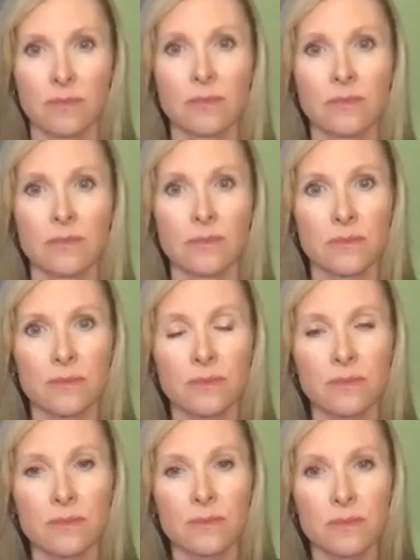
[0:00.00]

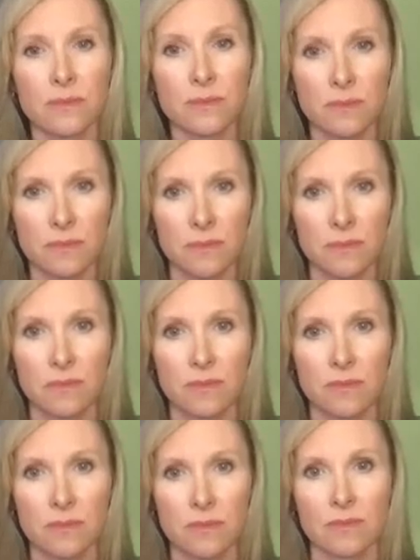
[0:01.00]

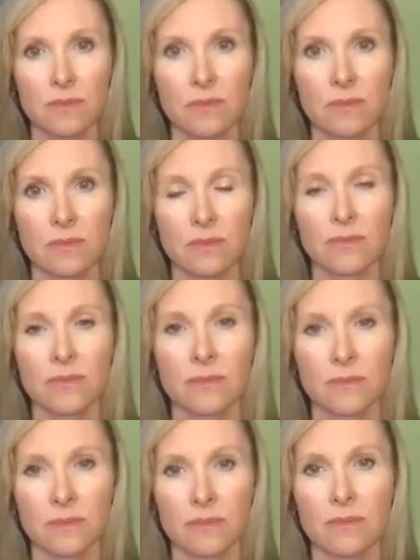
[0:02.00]

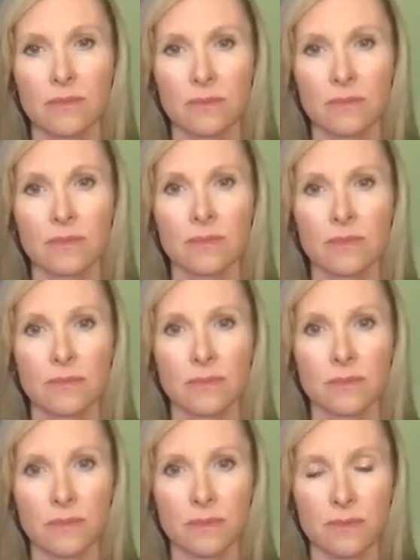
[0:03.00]

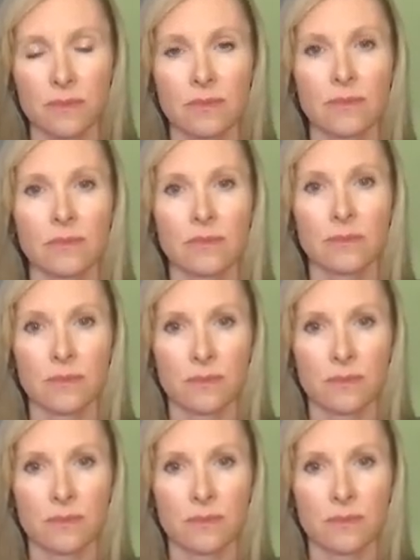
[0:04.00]
[no speech]